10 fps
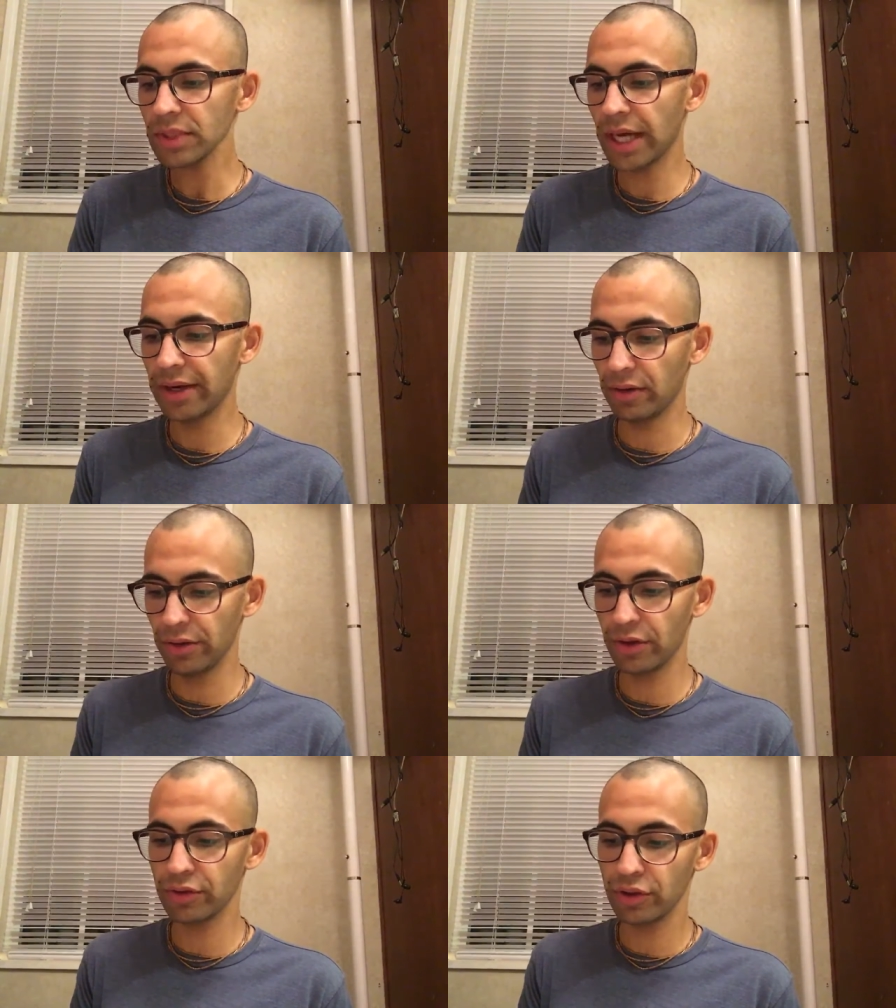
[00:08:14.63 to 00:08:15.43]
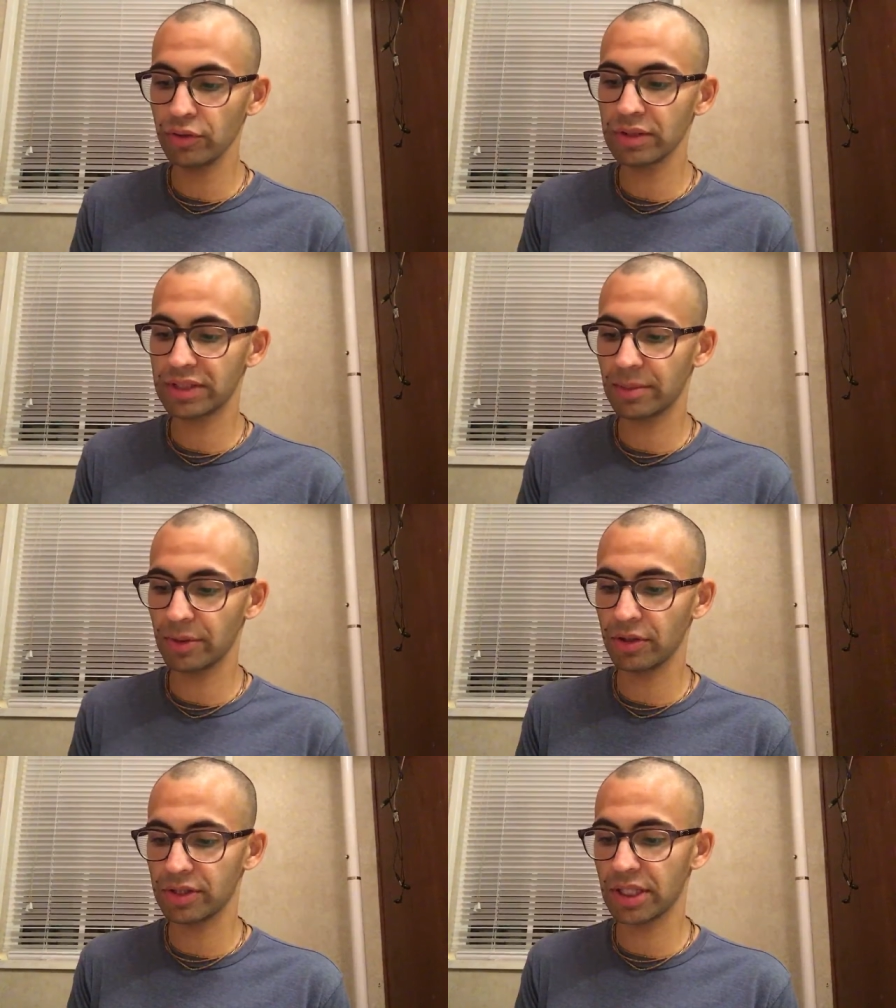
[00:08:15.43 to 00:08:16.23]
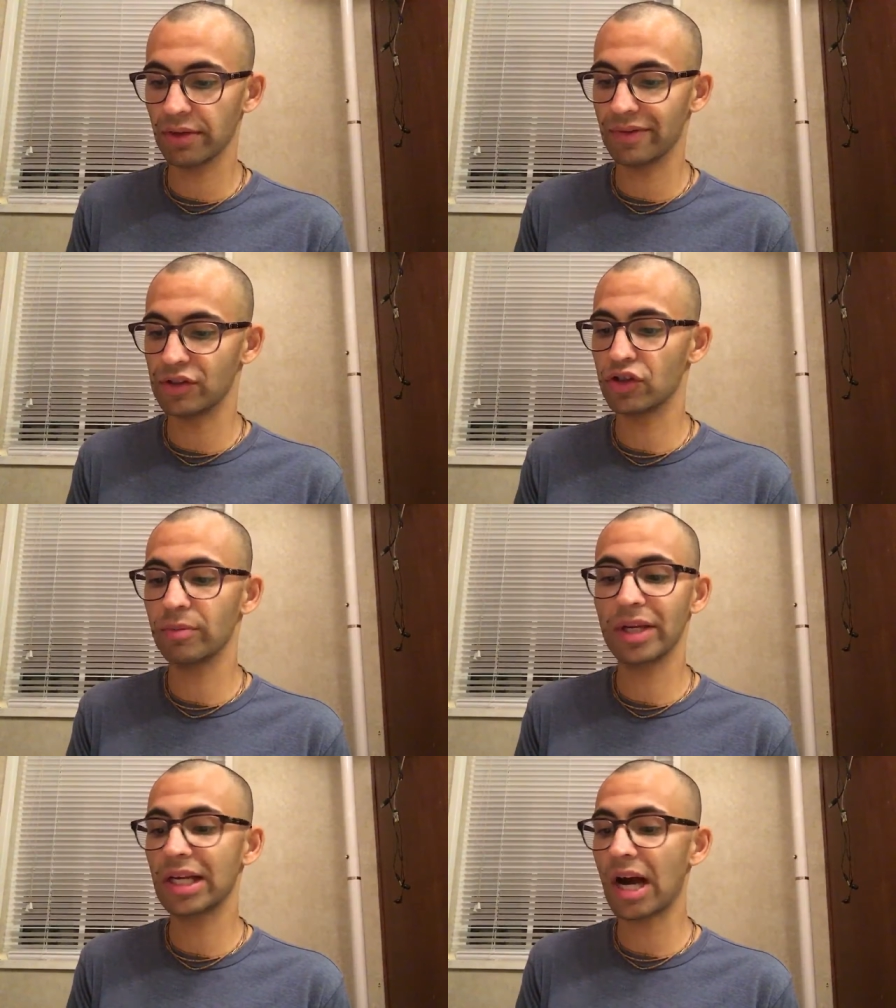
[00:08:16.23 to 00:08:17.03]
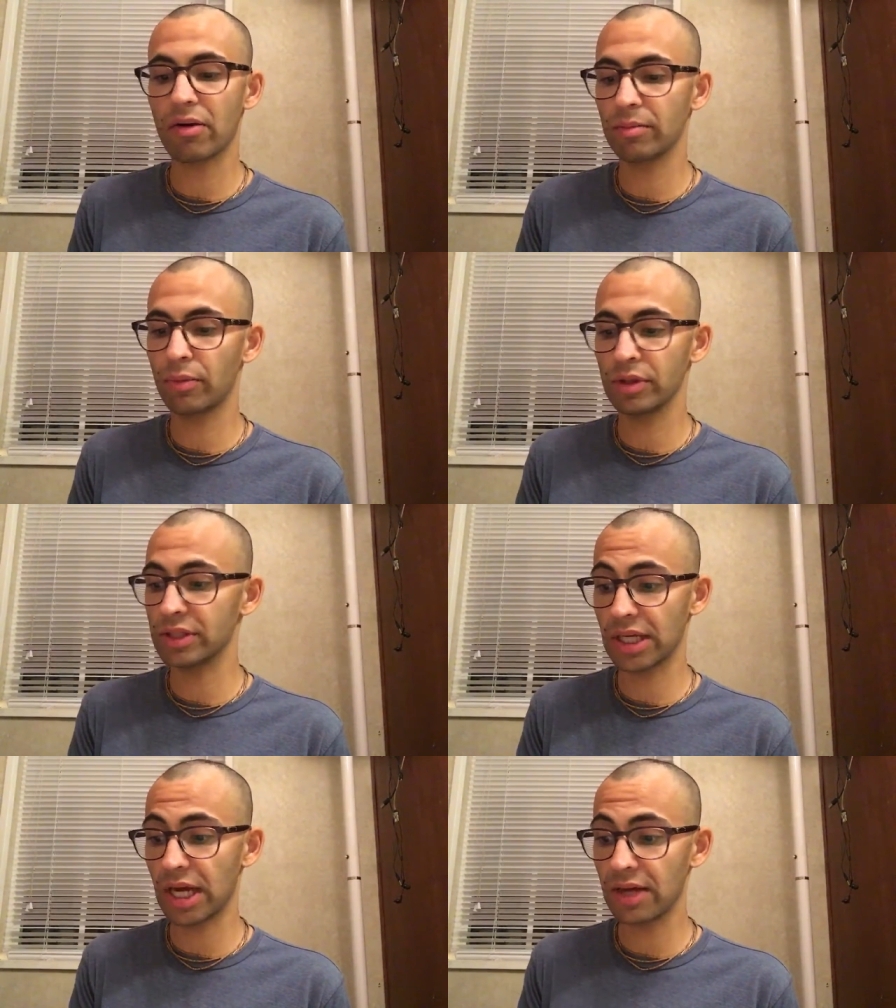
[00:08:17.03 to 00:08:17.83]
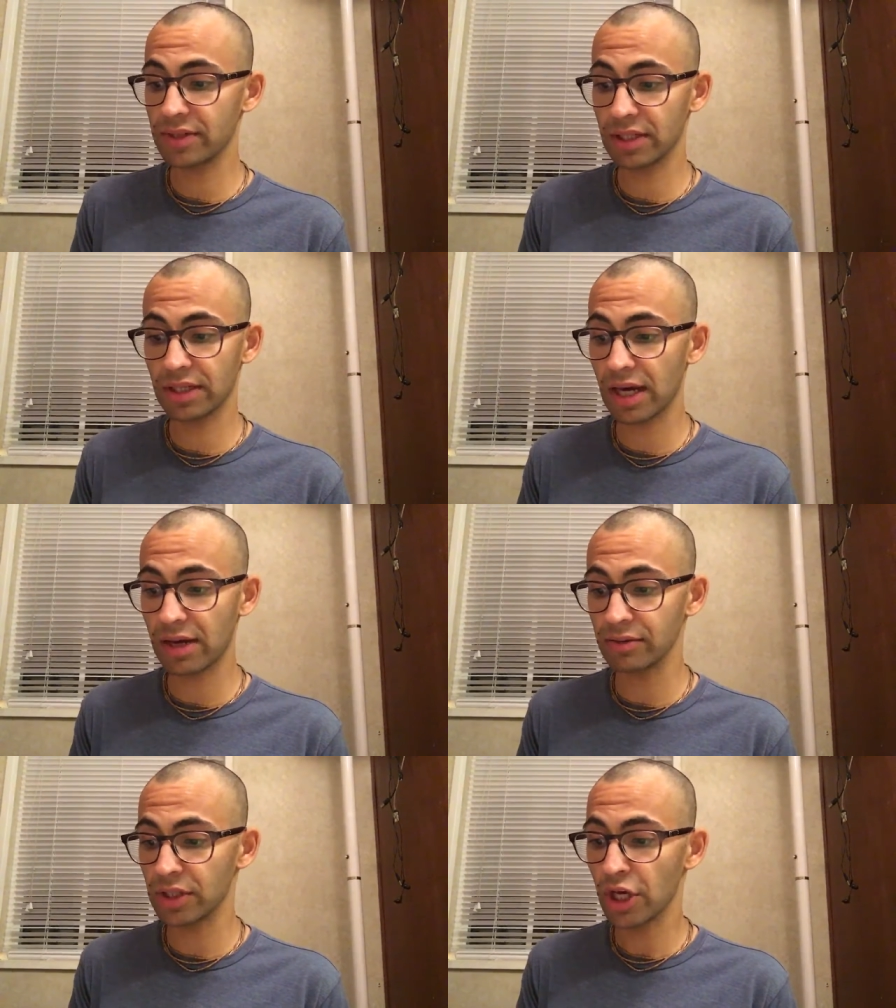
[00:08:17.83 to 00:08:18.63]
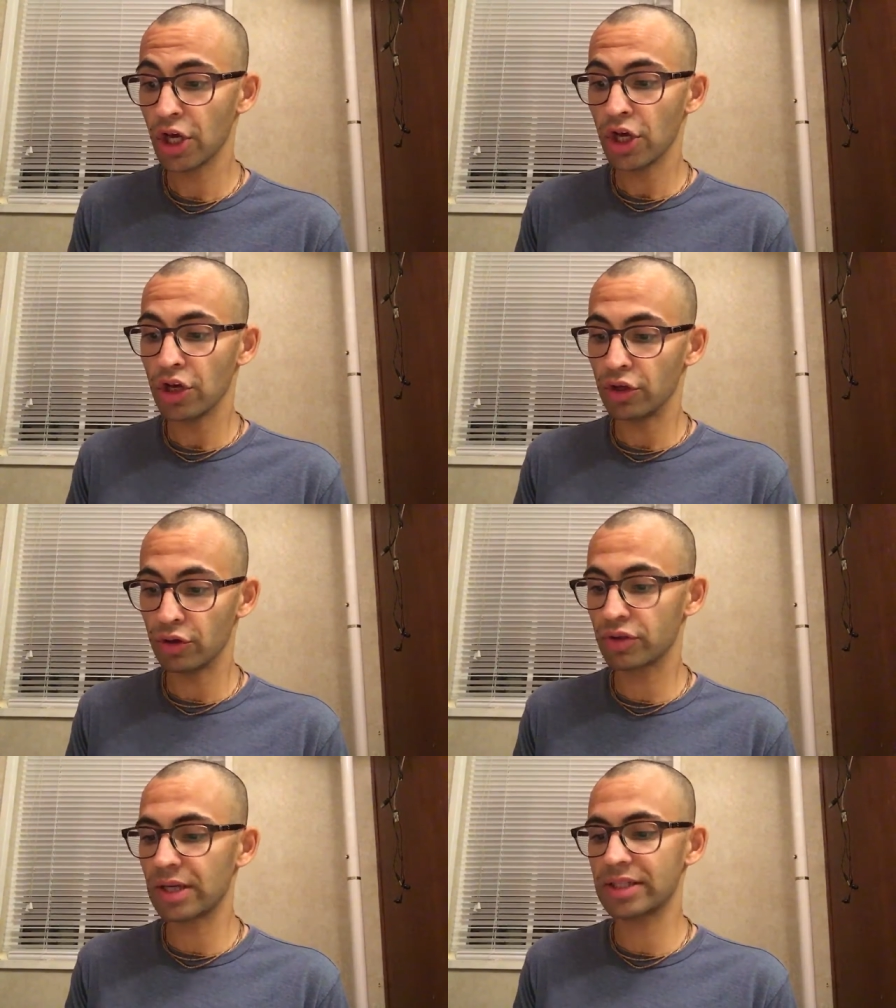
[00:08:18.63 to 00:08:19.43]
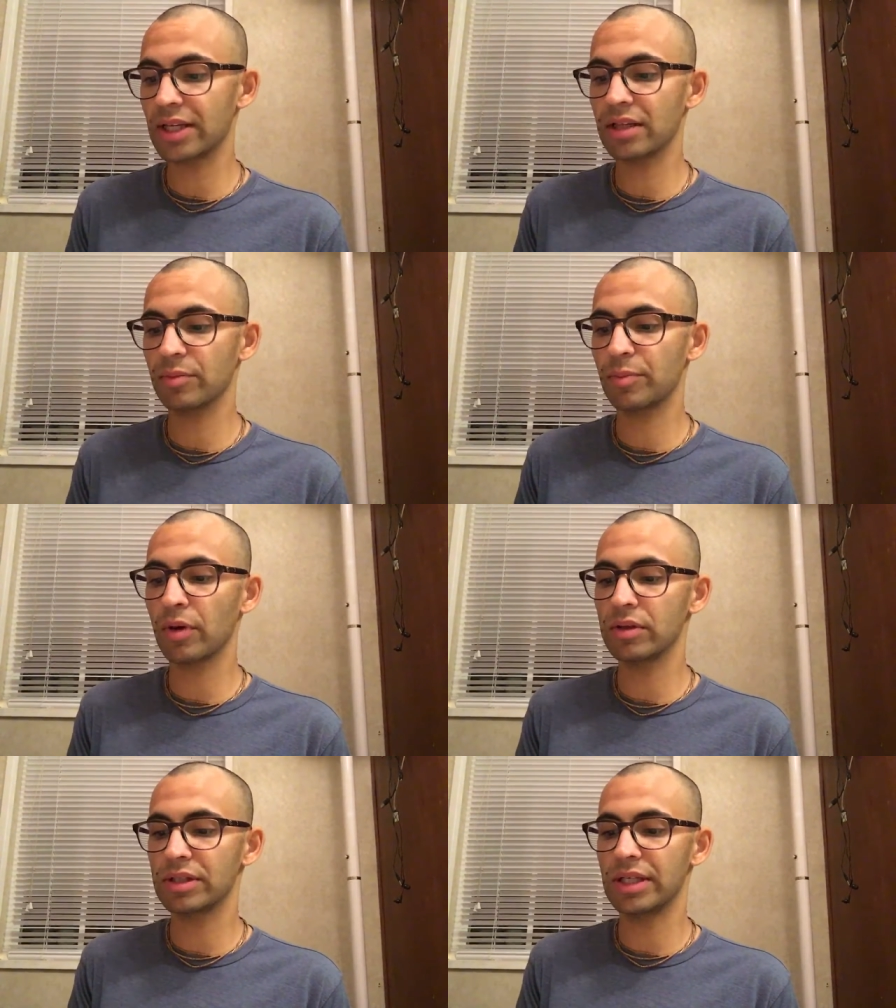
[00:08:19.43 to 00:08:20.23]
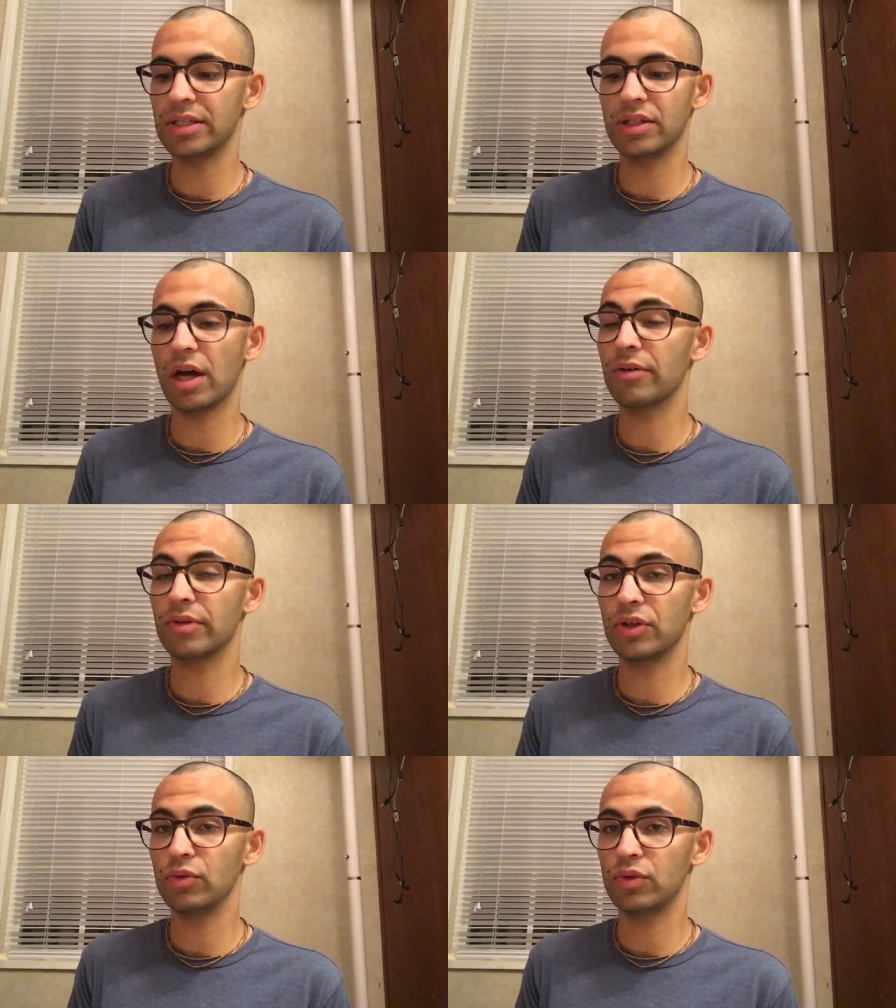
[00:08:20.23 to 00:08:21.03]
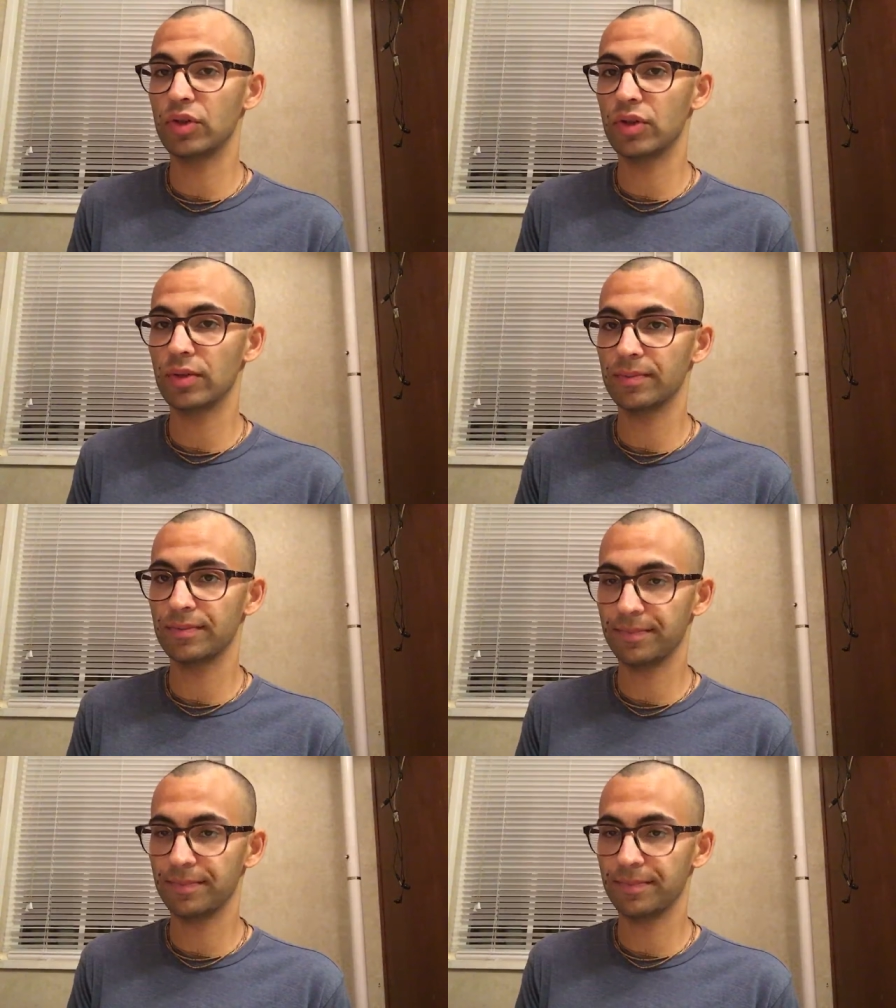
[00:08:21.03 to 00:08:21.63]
And although you exhibit yourself in so many coward boys, calves, and cows, your transcendental potency is not reduced.